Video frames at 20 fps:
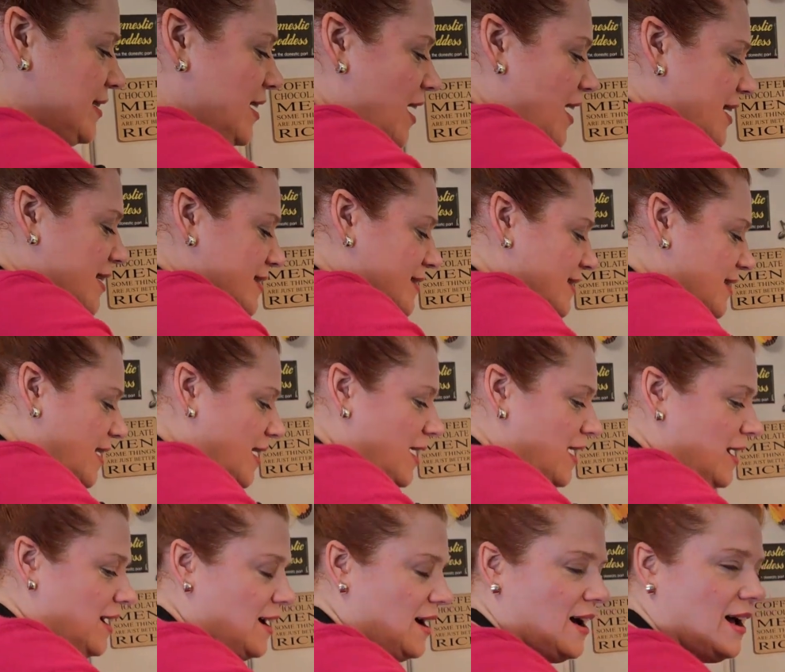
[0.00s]
guys,
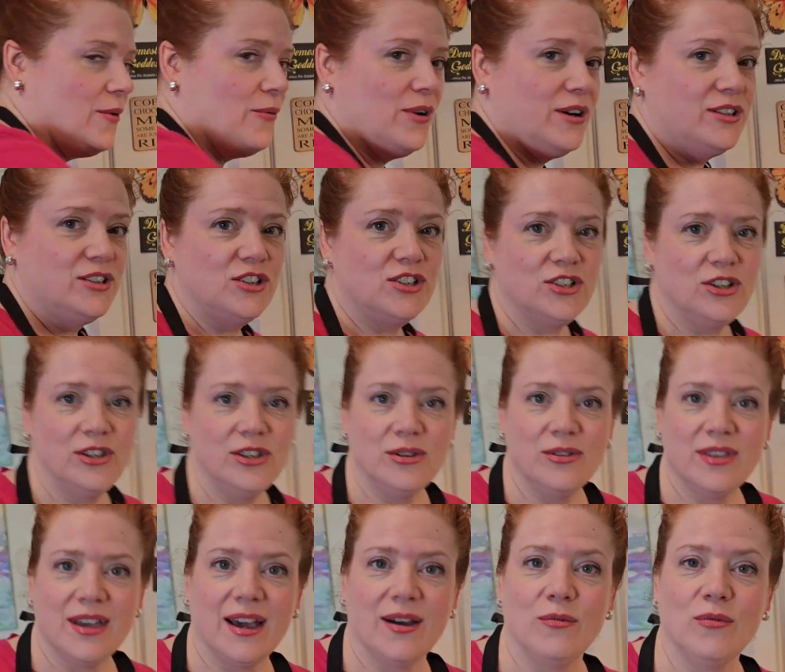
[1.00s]
I wanted to show you
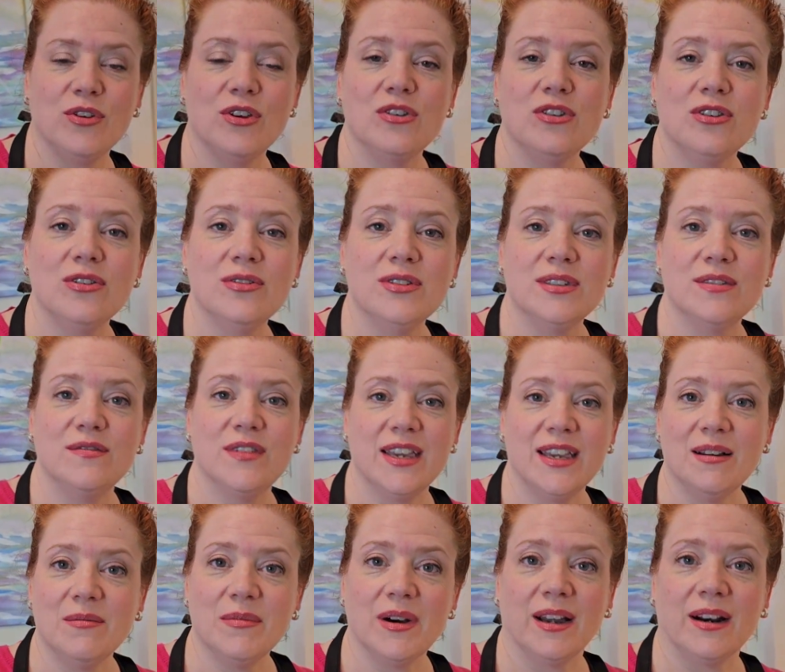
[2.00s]
that when you use
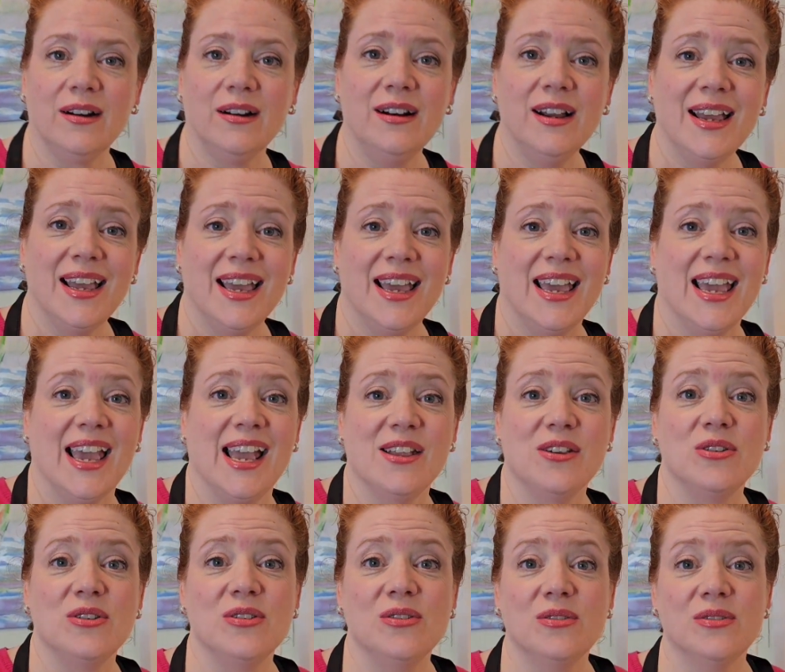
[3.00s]
vegan butter and you
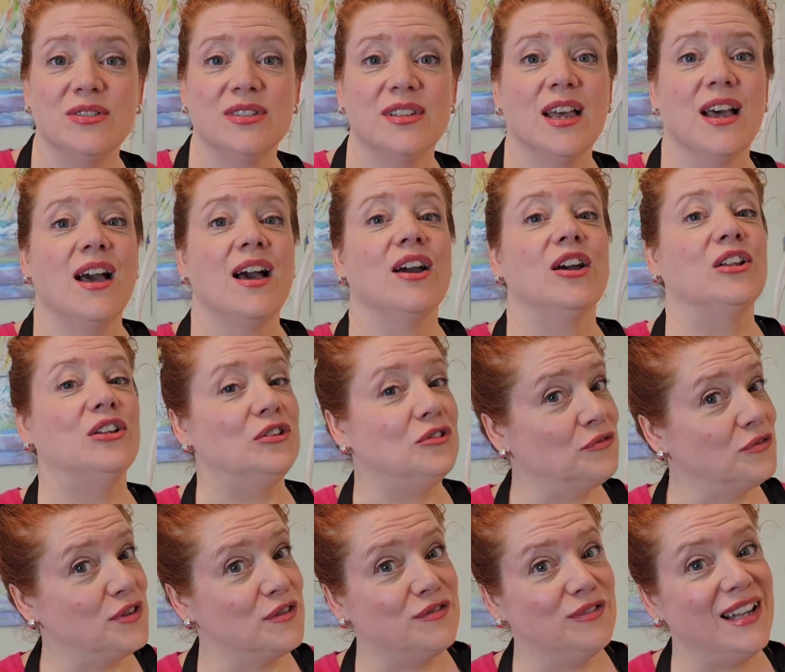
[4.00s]
use
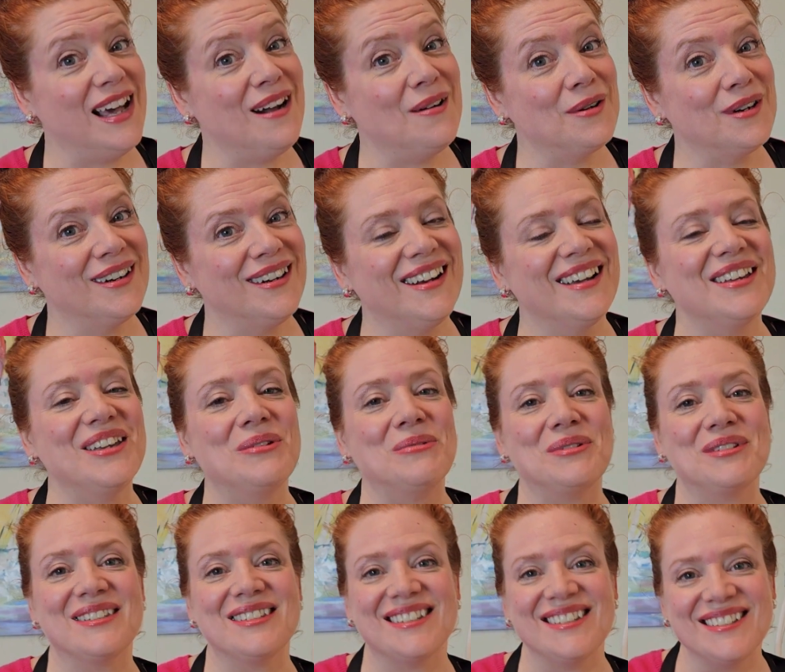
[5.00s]
gluten-free flour, you will
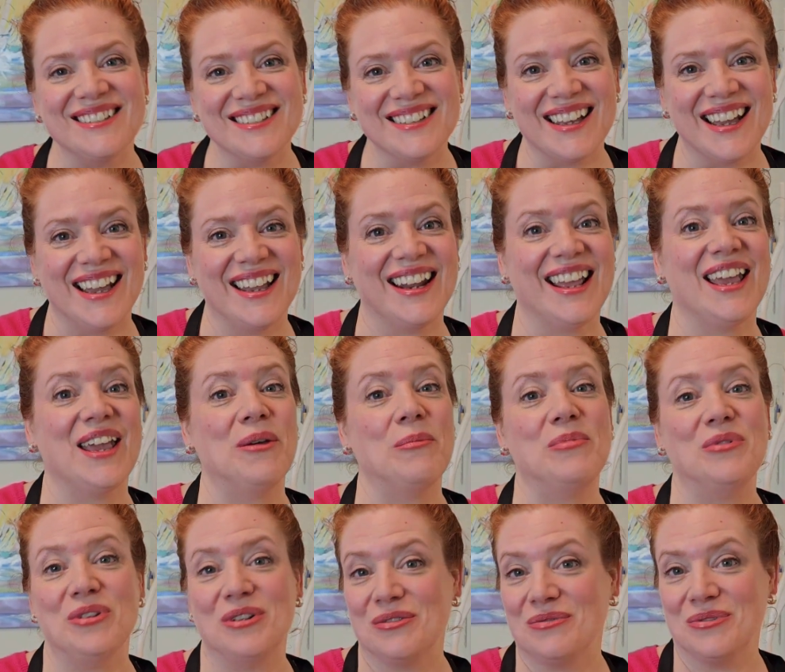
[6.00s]
still get a
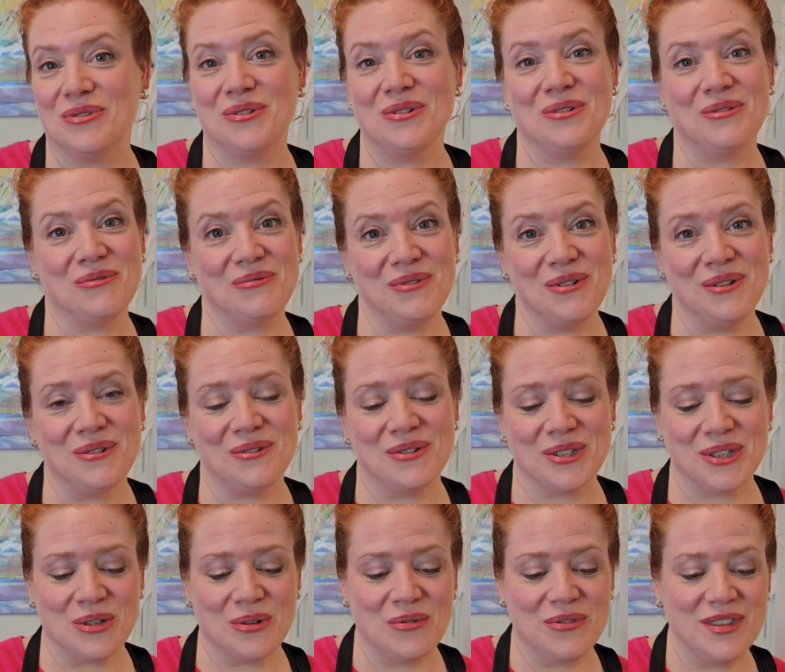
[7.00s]
beautiful roux.
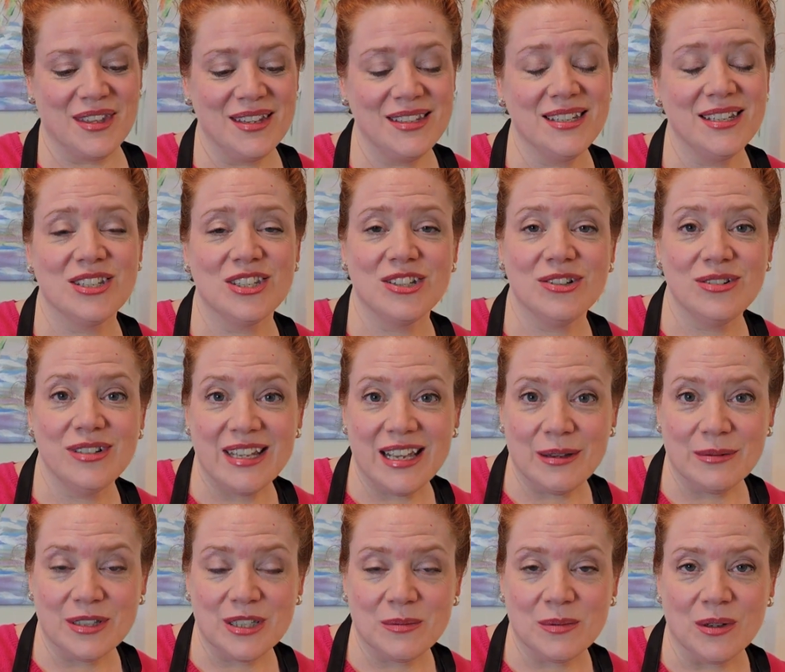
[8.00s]
So this is 2
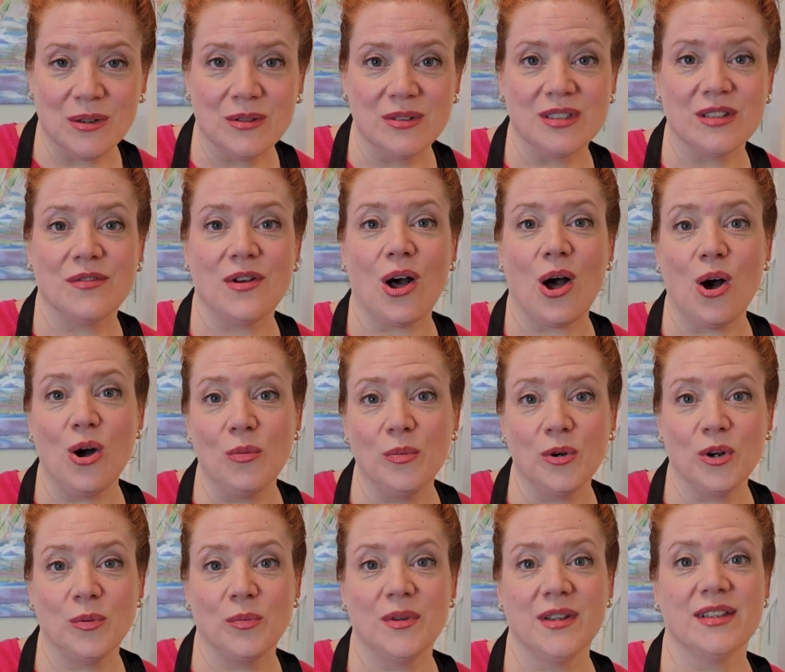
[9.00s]
tablespoons of
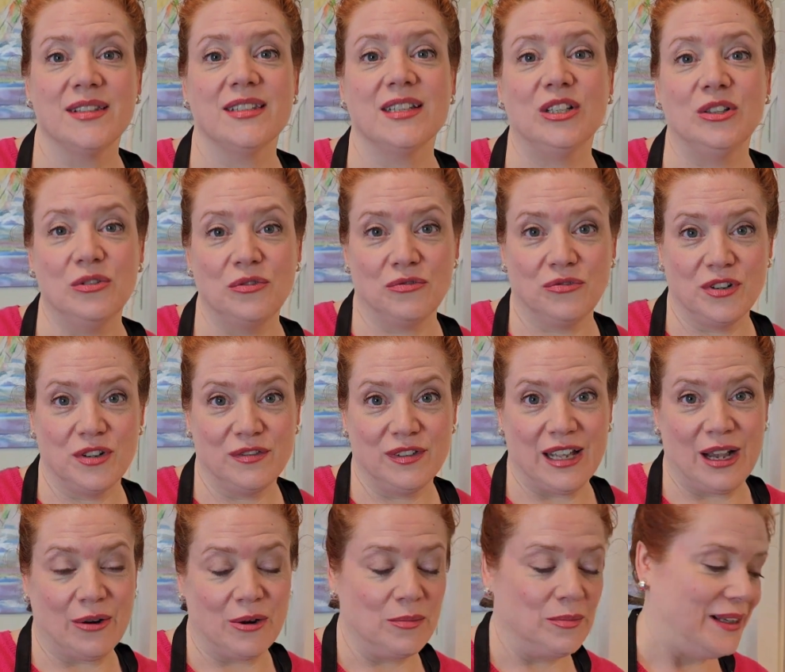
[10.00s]
all-purpose gluten-free
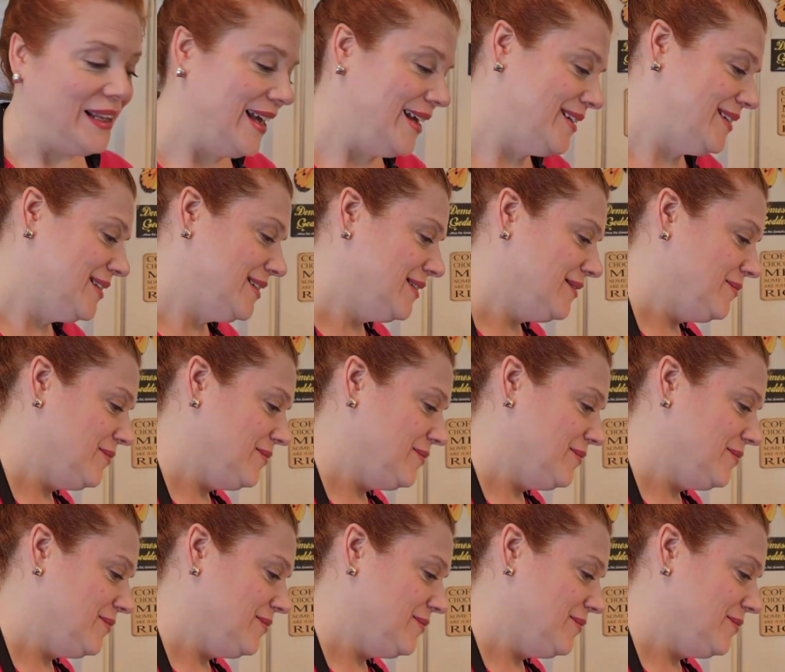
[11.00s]
flour blend.